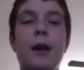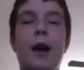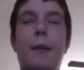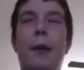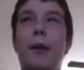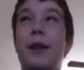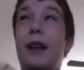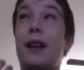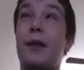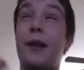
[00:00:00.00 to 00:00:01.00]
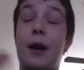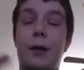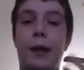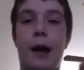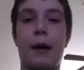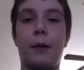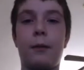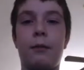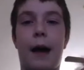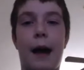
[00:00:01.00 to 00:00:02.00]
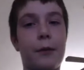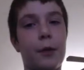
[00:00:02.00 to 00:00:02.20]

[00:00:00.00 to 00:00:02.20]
I'm probably gonna take this video down after